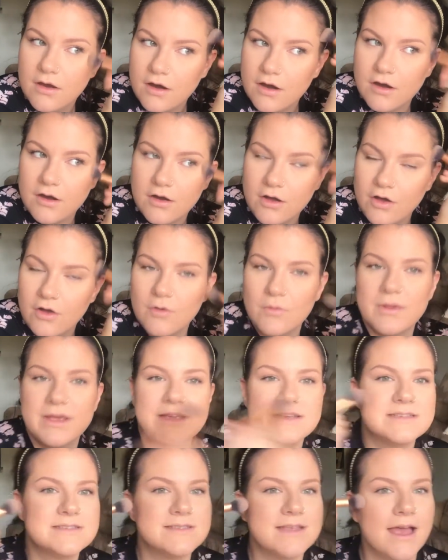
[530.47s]
are
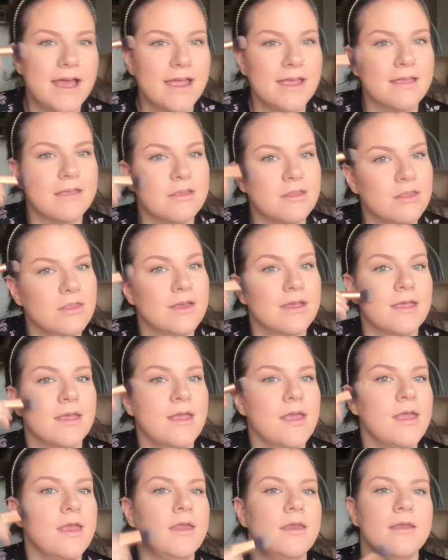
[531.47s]
always like
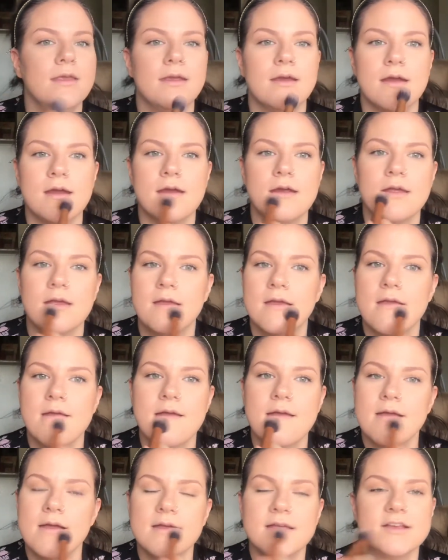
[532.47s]
looking in here.
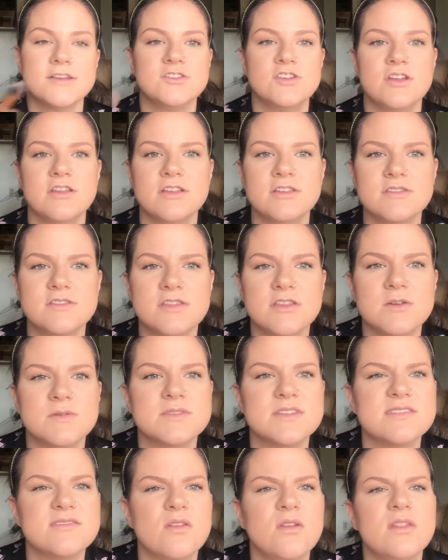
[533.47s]
Yesterday there
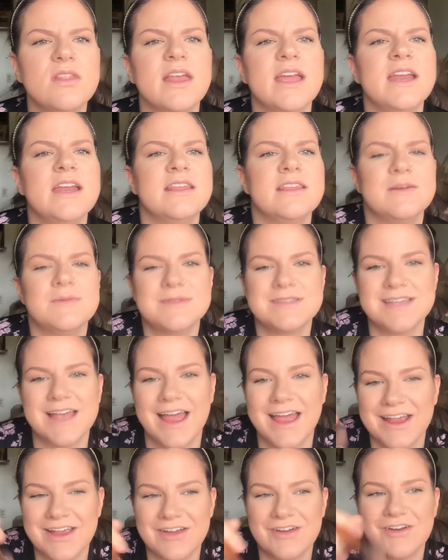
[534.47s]
was this old lady that was
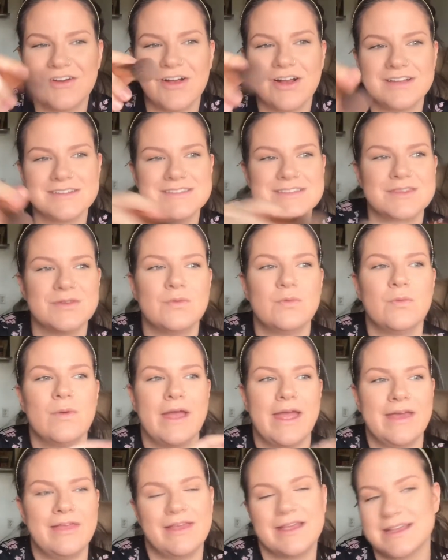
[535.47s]
like across the
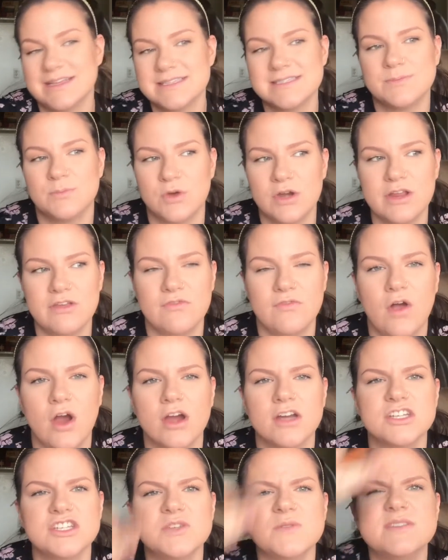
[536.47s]
way, like it's pretty far,
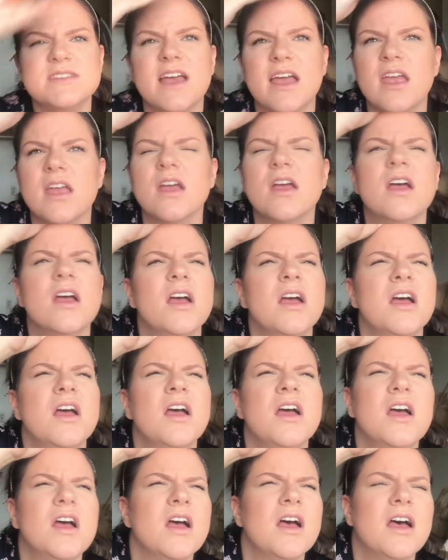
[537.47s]
and she was like
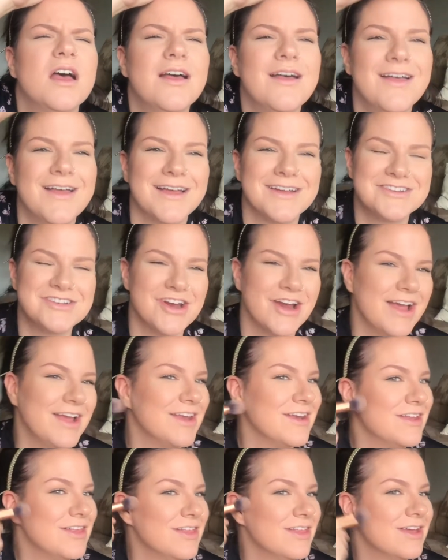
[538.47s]
trying
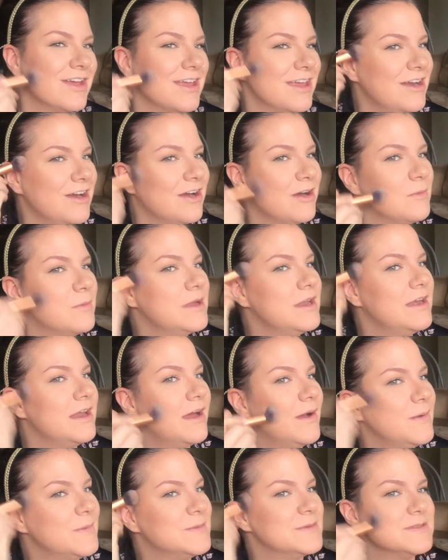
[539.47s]
to look in our
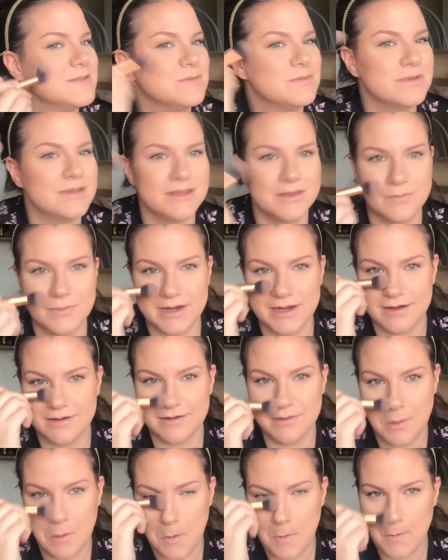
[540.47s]
window. It was really weird.